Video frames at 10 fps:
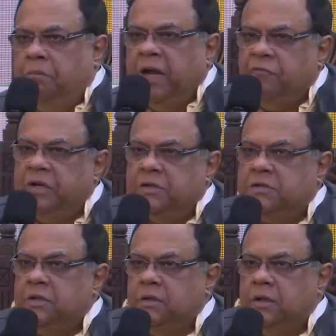
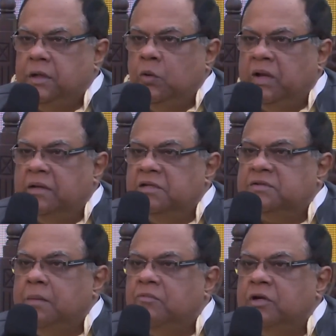pavement, you'll get the
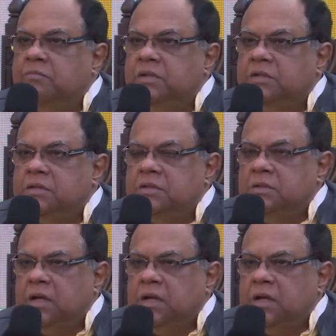same treatment.